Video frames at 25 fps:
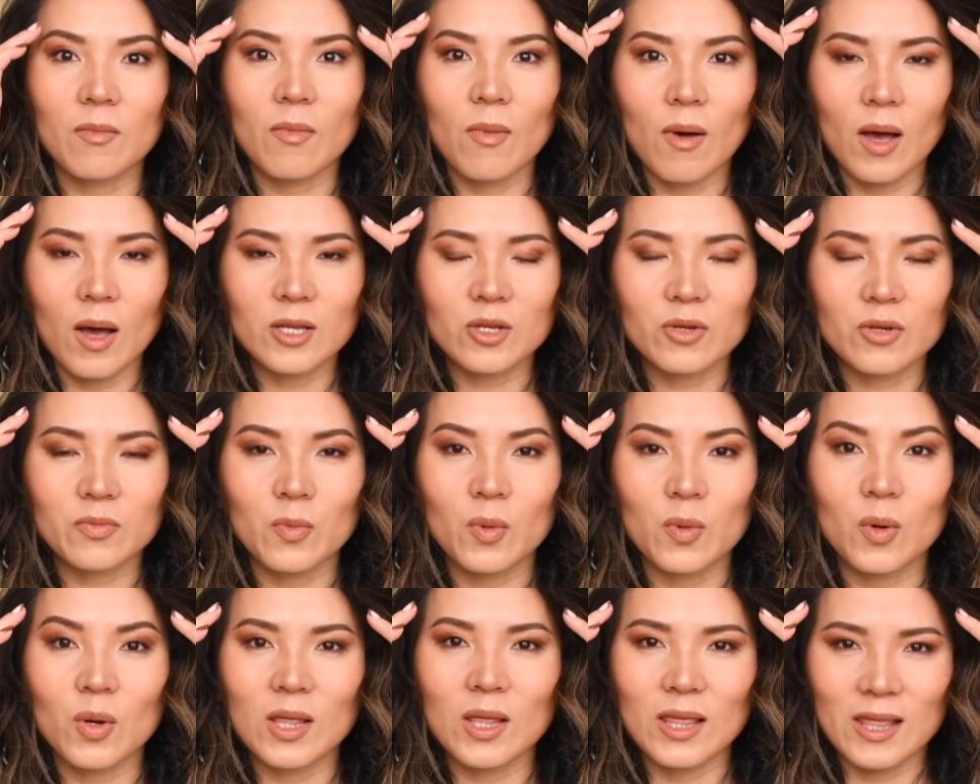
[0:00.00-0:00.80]
much
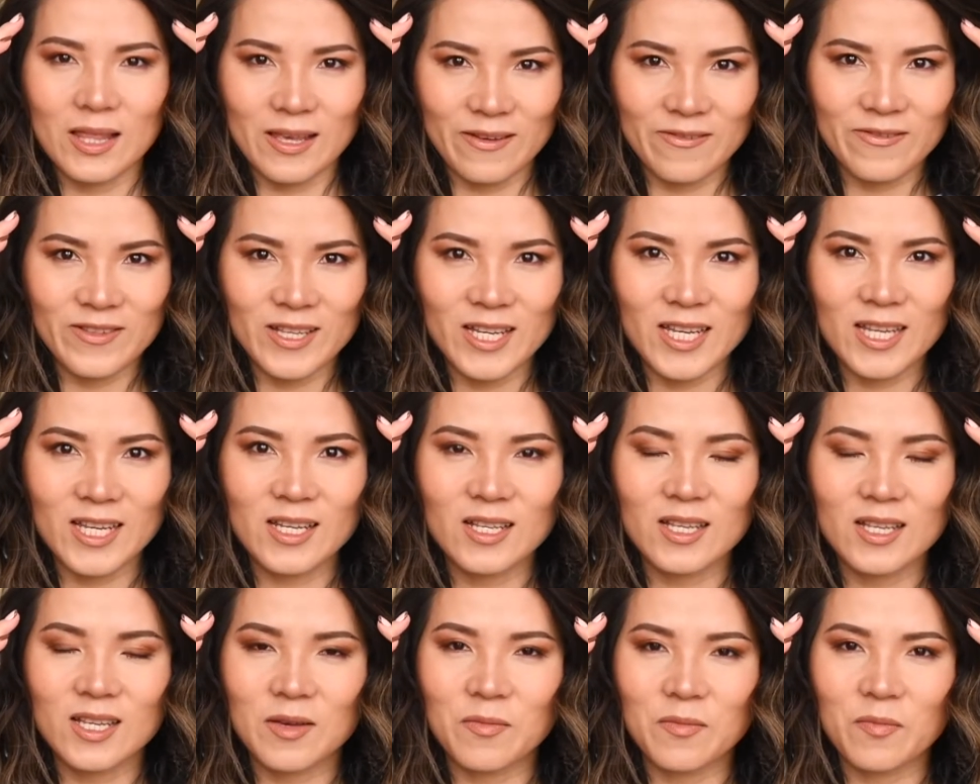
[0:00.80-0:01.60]
more
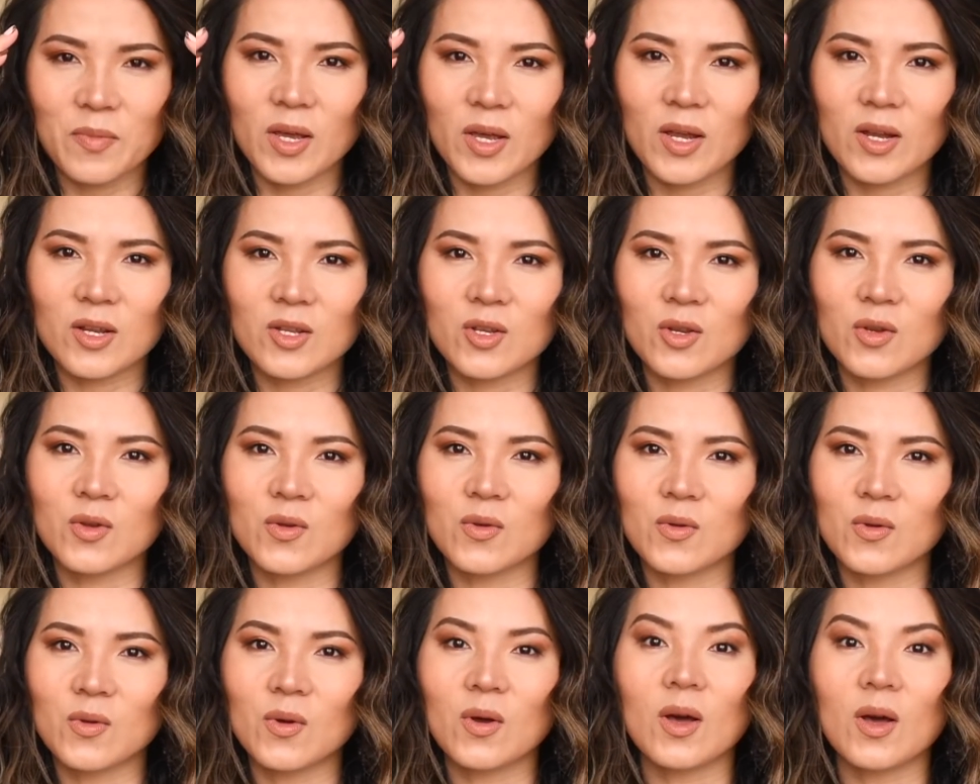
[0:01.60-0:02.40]
lifted compared
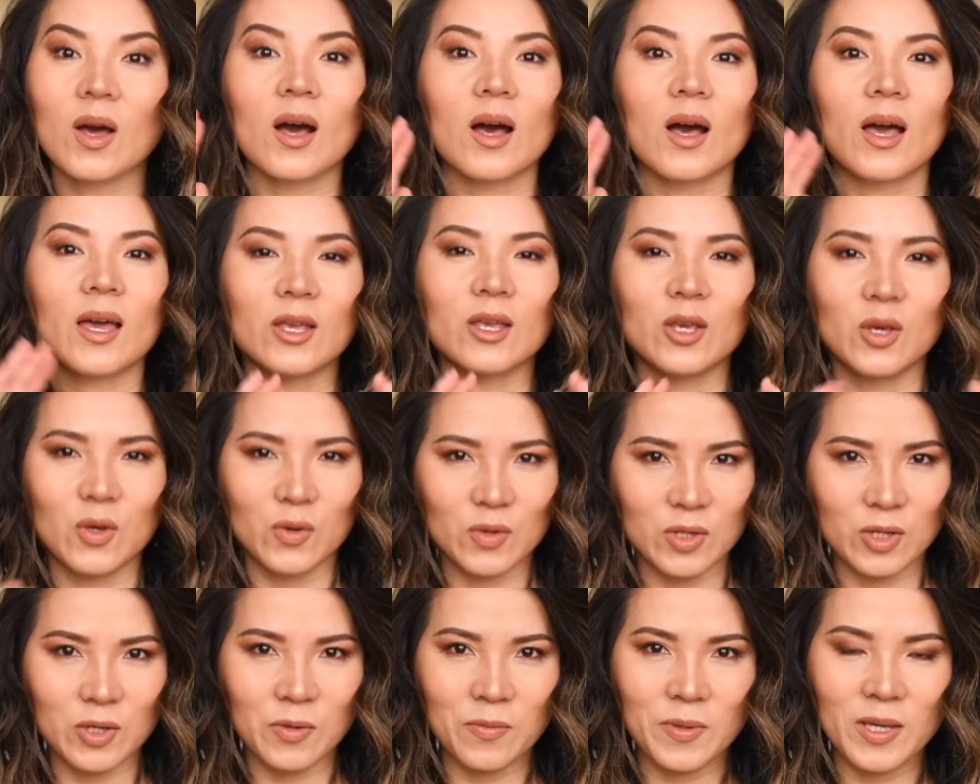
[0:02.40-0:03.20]
to I
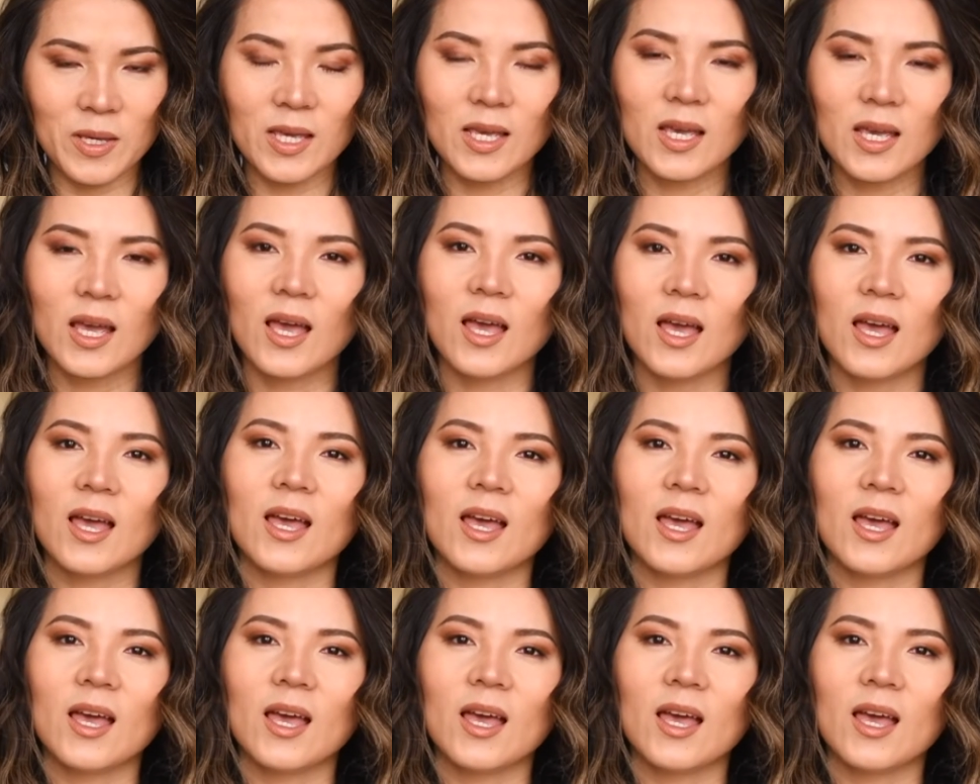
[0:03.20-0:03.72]
used to be.